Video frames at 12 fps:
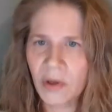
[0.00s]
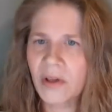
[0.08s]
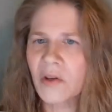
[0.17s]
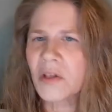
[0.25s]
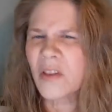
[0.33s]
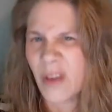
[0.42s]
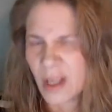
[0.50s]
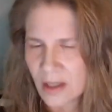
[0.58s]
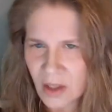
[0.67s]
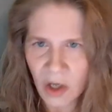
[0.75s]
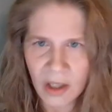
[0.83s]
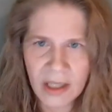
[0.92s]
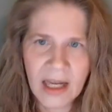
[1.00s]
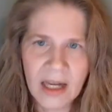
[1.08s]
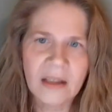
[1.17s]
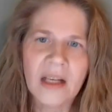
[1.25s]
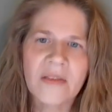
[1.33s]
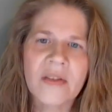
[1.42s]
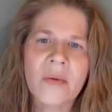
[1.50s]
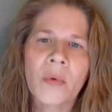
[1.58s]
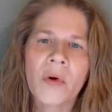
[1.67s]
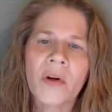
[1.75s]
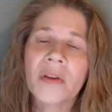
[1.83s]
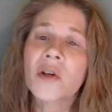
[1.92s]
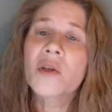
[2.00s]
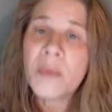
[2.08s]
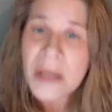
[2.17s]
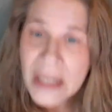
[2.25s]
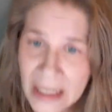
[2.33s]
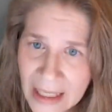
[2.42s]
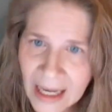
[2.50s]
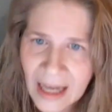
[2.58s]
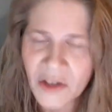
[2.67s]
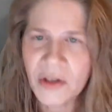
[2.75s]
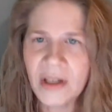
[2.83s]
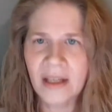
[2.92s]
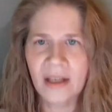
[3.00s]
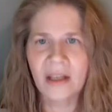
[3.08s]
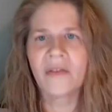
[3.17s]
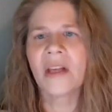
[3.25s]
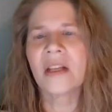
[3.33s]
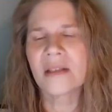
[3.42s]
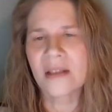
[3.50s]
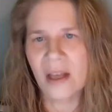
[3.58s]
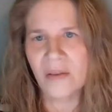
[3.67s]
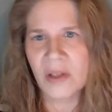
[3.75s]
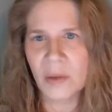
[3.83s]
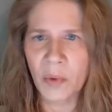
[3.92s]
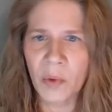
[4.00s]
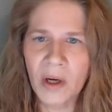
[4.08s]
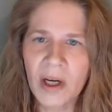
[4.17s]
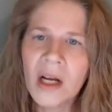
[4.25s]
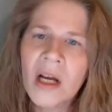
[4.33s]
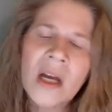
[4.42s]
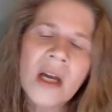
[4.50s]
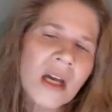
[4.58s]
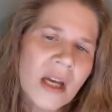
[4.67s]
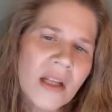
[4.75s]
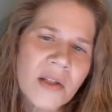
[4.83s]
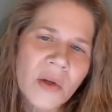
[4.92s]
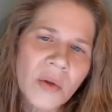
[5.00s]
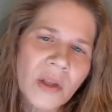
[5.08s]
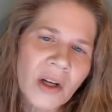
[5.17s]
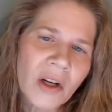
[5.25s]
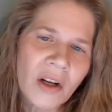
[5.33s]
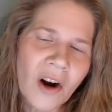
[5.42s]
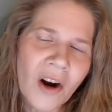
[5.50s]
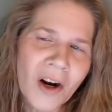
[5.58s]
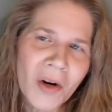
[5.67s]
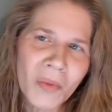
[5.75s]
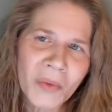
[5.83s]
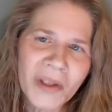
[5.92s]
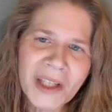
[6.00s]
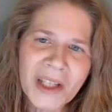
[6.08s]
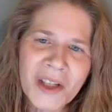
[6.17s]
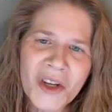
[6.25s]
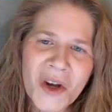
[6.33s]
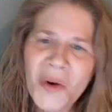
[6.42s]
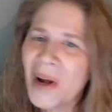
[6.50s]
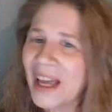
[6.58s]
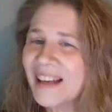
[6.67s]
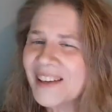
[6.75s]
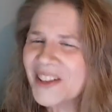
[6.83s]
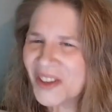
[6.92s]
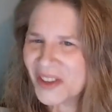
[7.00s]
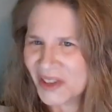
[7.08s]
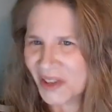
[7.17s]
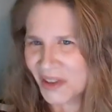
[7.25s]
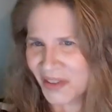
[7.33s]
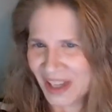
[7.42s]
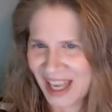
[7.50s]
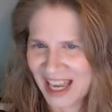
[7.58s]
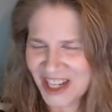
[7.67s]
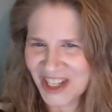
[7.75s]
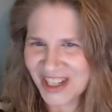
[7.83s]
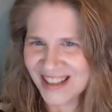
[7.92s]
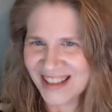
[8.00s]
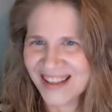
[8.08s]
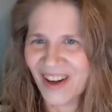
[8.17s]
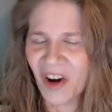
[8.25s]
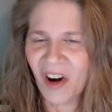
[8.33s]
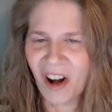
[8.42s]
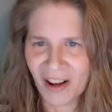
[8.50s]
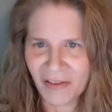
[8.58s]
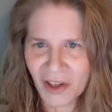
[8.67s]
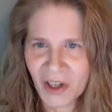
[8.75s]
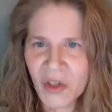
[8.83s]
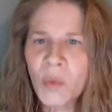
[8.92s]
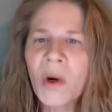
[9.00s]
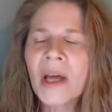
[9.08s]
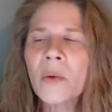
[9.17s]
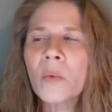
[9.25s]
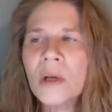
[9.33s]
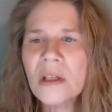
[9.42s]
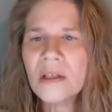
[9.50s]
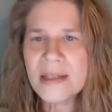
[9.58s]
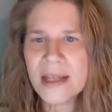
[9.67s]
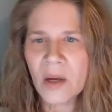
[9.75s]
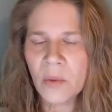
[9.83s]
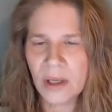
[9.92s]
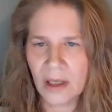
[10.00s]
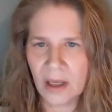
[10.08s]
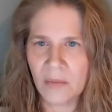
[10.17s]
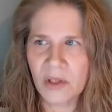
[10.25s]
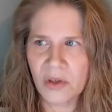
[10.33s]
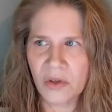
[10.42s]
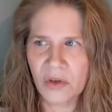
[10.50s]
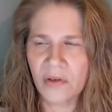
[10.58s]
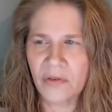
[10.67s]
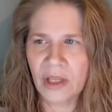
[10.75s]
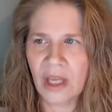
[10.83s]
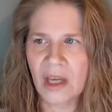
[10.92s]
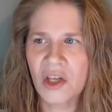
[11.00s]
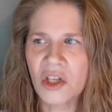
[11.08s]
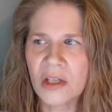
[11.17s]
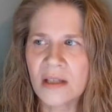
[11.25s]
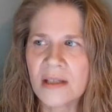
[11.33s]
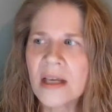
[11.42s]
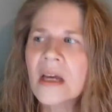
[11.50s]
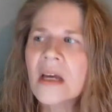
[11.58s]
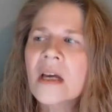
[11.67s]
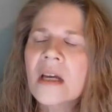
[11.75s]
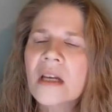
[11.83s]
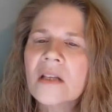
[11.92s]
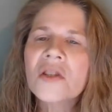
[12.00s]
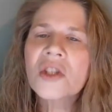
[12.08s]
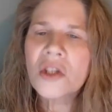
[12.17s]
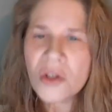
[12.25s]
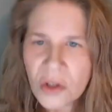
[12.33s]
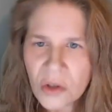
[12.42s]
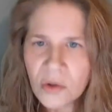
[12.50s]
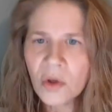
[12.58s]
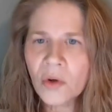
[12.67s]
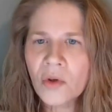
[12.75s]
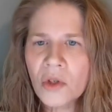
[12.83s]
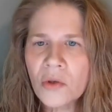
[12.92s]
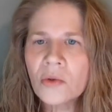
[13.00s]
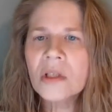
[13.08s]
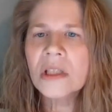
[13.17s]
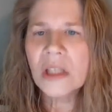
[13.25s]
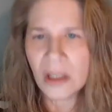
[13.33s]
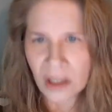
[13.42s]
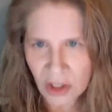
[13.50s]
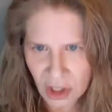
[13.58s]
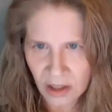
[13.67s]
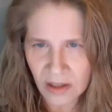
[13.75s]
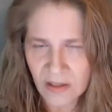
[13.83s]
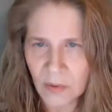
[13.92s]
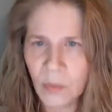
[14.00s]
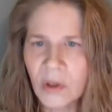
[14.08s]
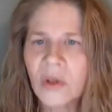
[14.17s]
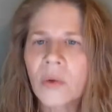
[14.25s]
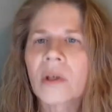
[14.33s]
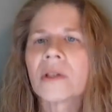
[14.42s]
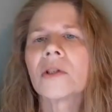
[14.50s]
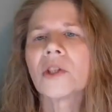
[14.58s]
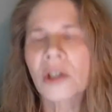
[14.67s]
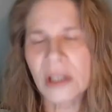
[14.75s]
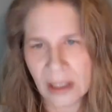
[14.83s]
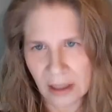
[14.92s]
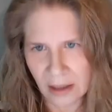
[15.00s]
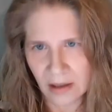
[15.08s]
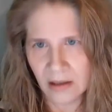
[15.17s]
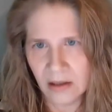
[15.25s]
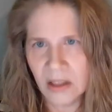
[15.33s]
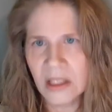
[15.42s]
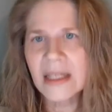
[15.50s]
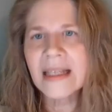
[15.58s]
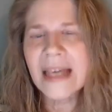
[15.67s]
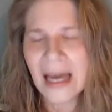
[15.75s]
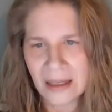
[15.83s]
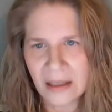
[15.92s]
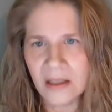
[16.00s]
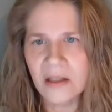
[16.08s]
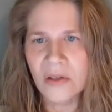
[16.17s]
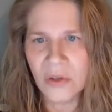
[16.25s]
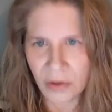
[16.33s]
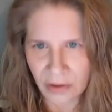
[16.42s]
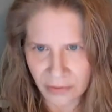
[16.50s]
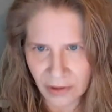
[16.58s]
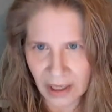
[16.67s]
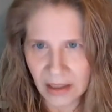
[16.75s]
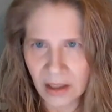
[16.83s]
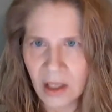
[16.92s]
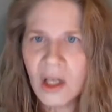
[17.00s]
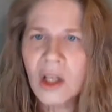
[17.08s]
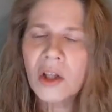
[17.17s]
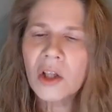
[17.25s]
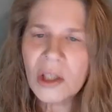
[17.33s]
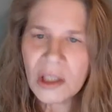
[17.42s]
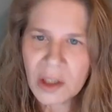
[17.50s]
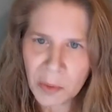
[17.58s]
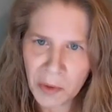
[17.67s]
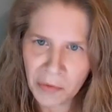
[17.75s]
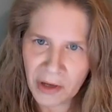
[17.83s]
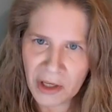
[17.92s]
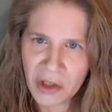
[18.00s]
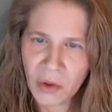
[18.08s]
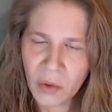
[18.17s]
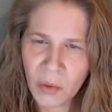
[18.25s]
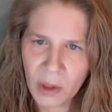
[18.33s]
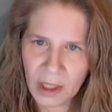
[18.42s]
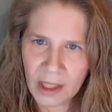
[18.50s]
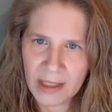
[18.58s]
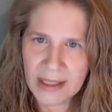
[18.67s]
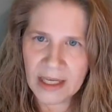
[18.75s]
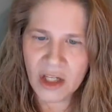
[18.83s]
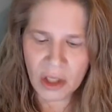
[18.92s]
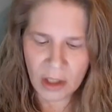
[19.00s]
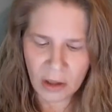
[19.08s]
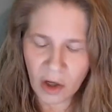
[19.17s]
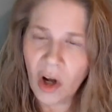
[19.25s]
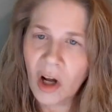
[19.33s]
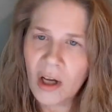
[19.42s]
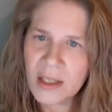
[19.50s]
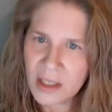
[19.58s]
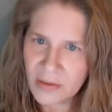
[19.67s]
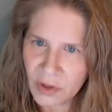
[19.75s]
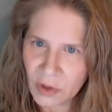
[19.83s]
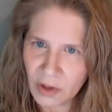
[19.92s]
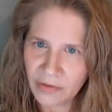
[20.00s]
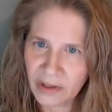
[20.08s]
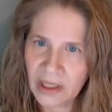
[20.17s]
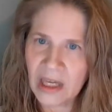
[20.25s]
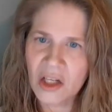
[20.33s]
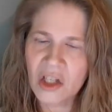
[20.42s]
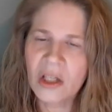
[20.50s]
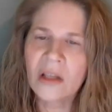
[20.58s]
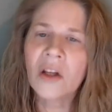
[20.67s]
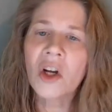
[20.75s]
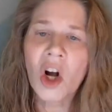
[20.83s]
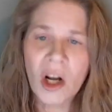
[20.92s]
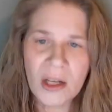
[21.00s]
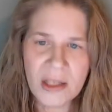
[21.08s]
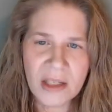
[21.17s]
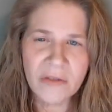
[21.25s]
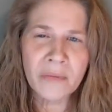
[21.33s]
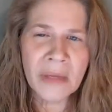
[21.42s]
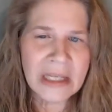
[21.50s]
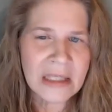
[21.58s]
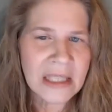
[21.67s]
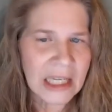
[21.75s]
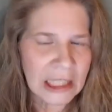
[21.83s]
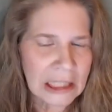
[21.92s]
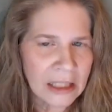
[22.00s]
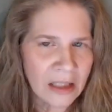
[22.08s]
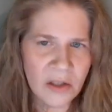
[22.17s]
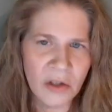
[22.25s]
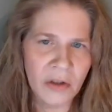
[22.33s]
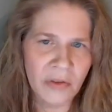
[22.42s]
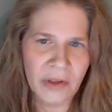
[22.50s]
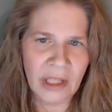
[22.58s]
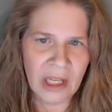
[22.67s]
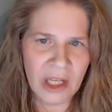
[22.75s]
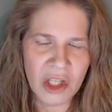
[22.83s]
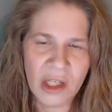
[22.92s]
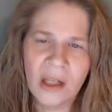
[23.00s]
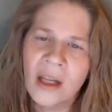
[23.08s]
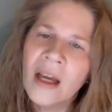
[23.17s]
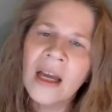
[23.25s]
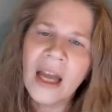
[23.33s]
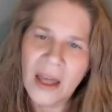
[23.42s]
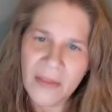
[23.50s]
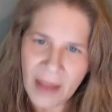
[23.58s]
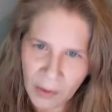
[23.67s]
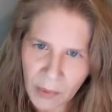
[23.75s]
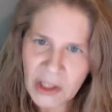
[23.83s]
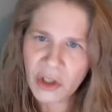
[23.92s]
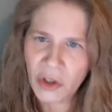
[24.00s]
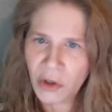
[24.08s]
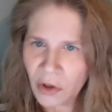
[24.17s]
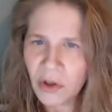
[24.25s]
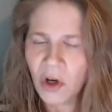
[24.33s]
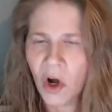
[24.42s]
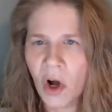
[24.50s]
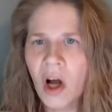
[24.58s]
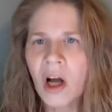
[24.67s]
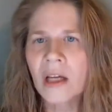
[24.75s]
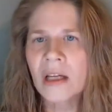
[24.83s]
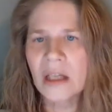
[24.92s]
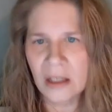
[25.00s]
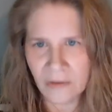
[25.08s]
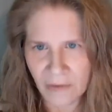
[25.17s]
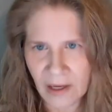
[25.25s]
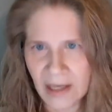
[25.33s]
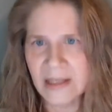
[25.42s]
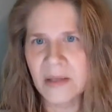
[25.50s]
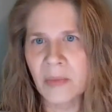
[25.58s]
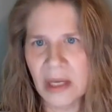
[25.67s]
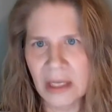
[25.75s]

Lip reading: There's advanced cardiac life support, there's pediatric advanced life support. And so there are really no end to the certifications that are offered. What I will say when it comes to certifications is to do your due diligence when you are looking to get certified. Look at the professional organization, the cost of certification, the cost of maintaining certification, and that return on investment.